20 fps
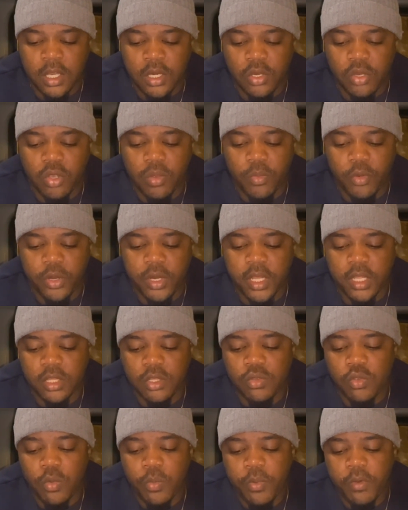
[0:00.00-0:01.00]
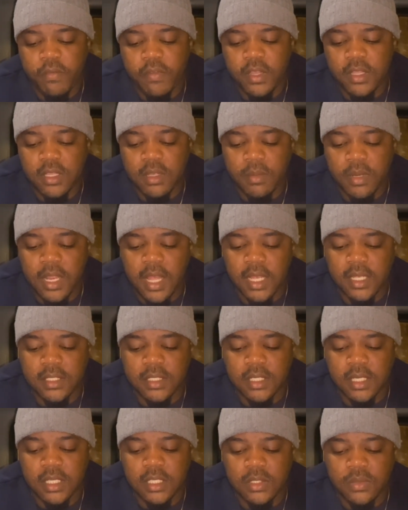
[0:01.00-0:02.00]
No more than 2 preventable
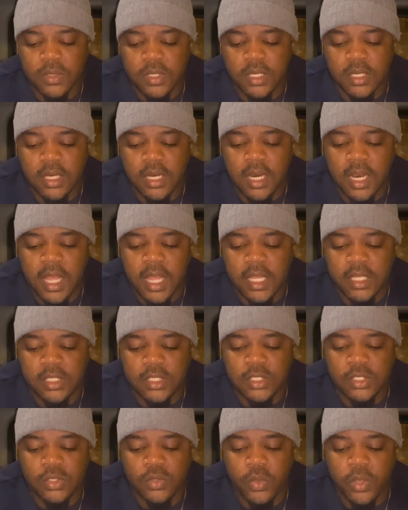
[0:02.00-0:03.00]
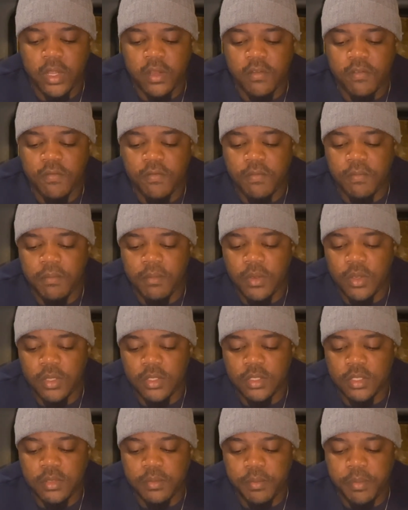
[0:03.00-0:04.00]
accidents within the last
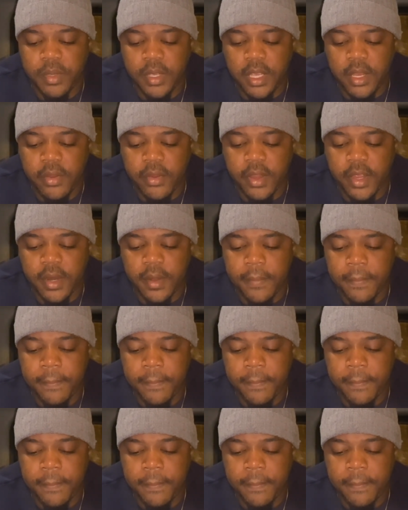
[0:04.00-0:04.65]
12-month period.